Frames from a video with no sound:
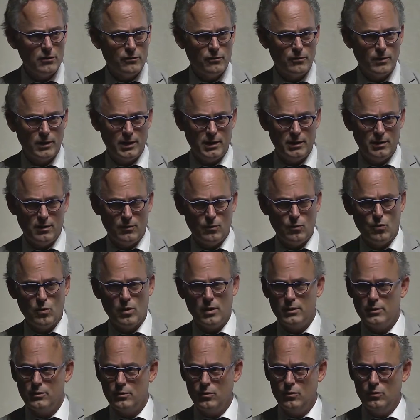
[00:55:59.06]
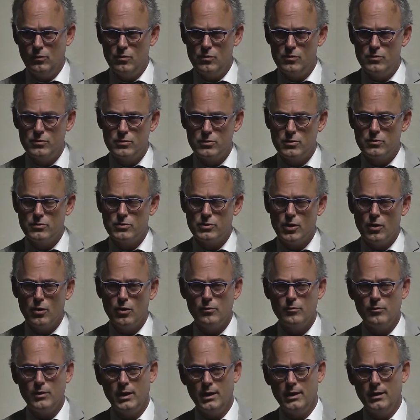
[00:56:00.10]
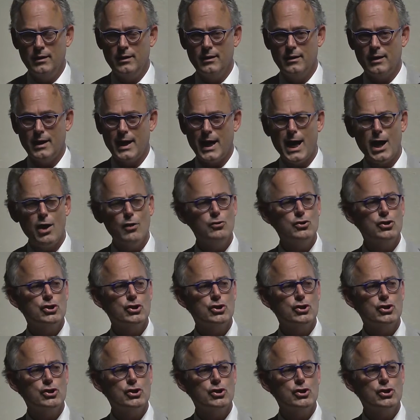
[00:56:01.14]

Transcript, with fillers: is really the one who, who showed me how